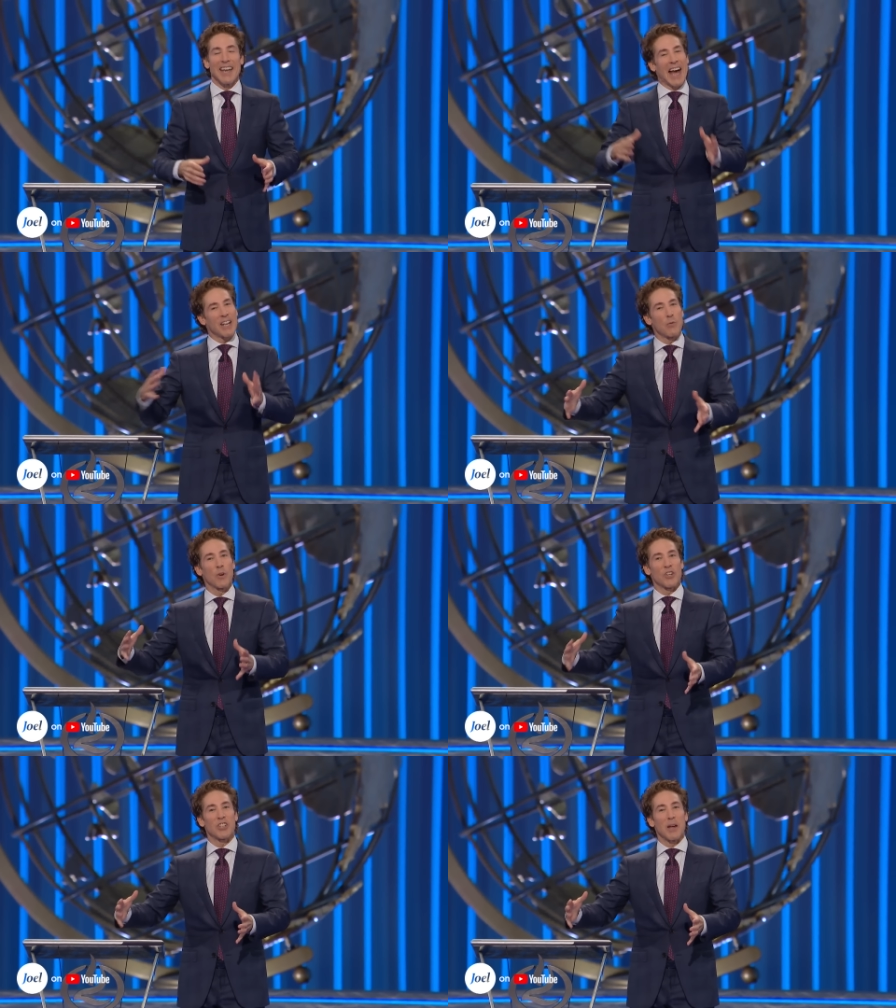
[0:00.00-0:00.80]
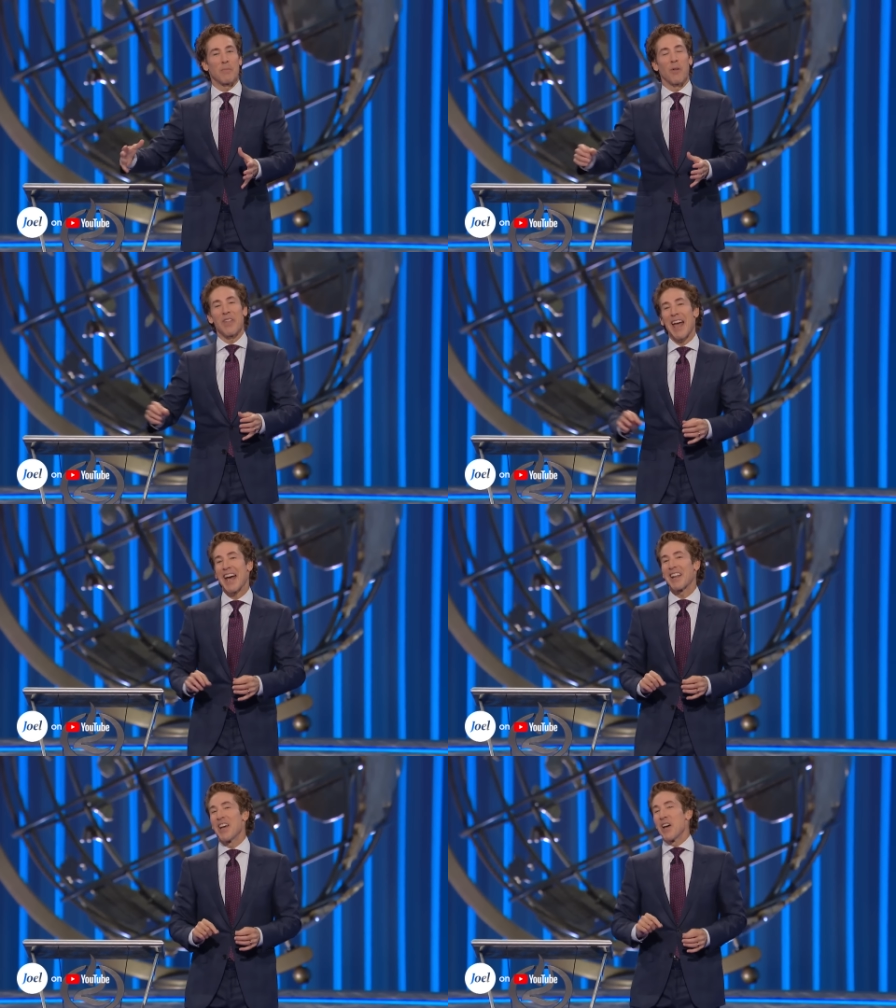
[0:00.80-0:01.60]
I didn't want to step on
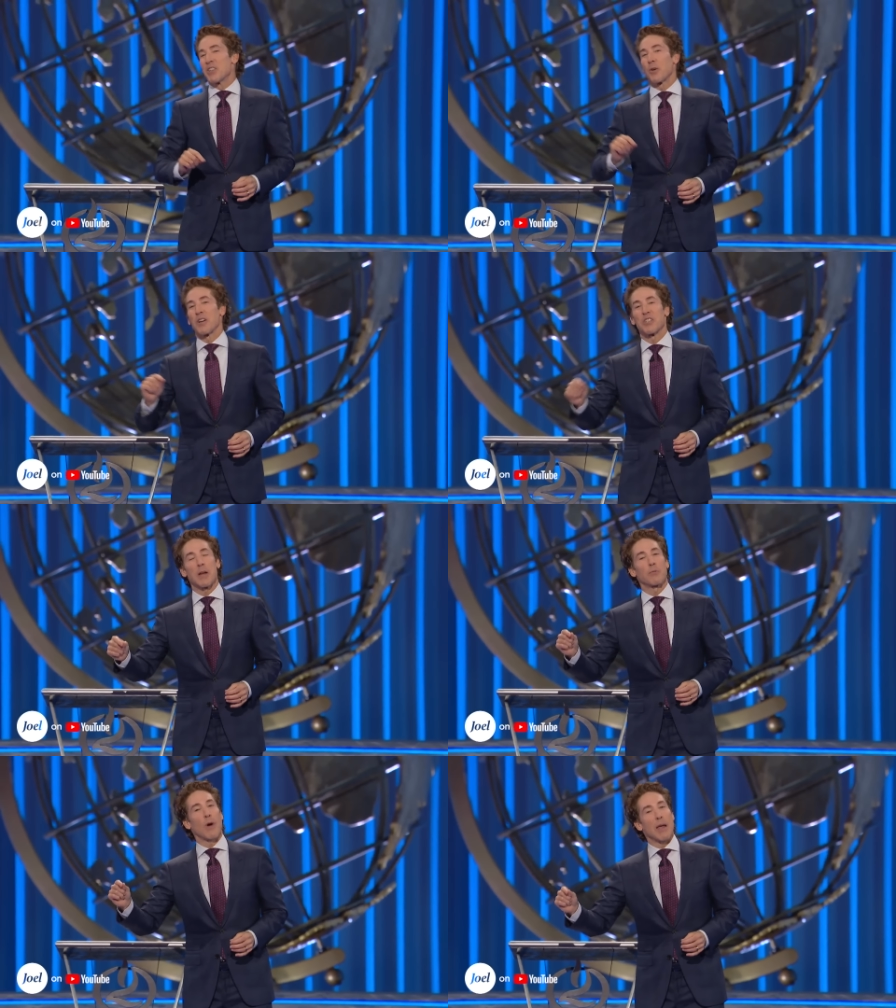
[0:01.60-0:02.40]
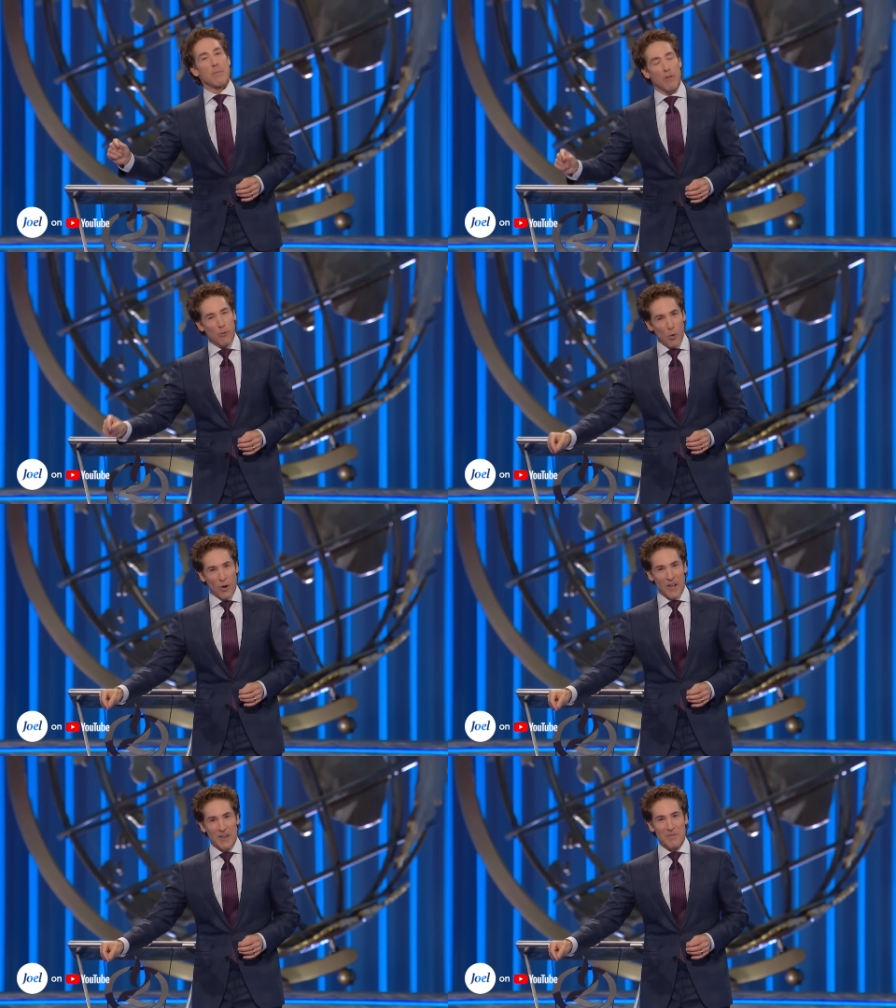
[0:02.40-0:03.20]
that, so I stepped right
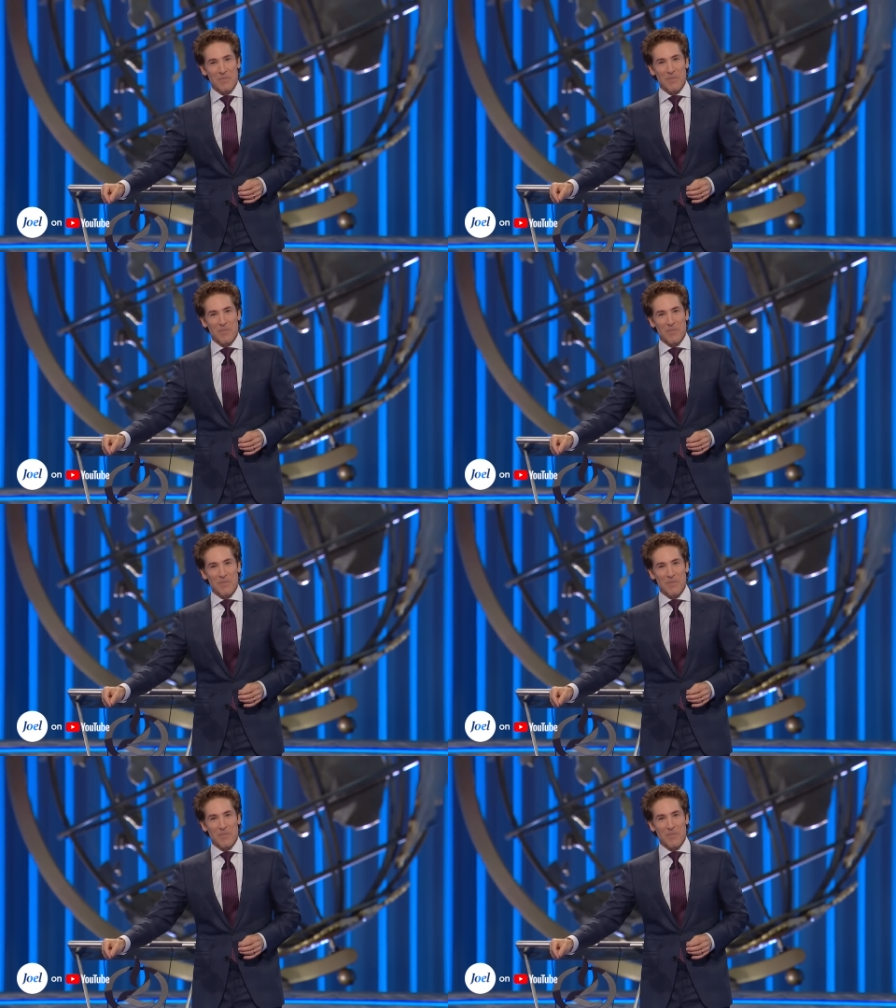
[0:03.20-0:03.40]
before it.